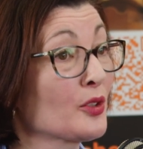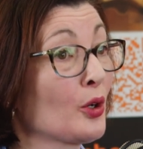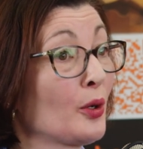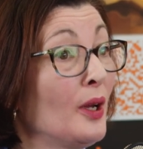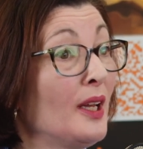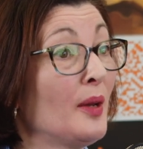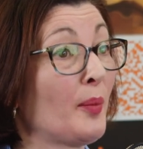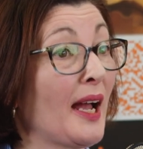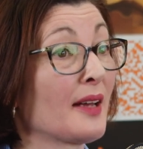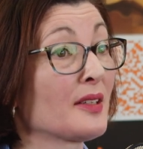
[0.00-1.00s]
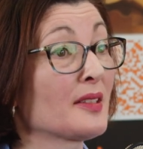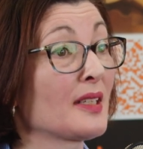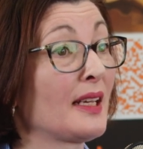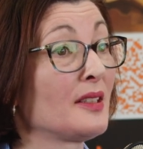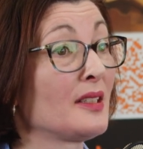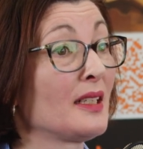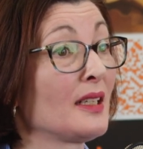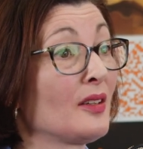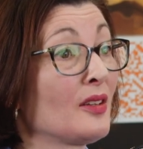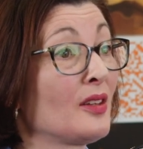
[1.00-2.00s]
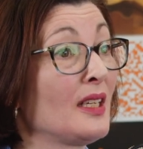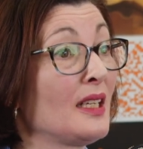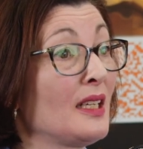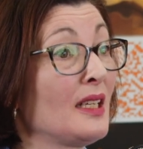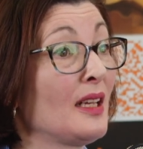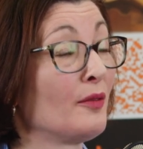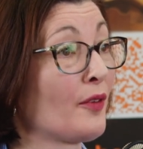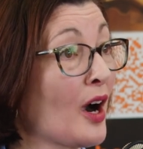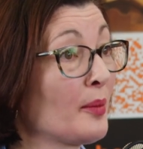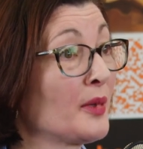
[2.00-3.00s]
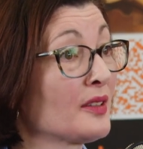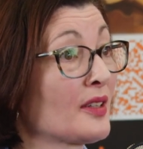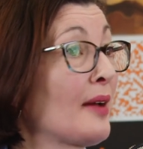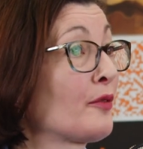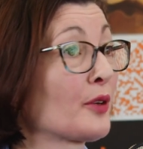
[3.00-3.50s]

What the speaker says: So by understanding the environment that,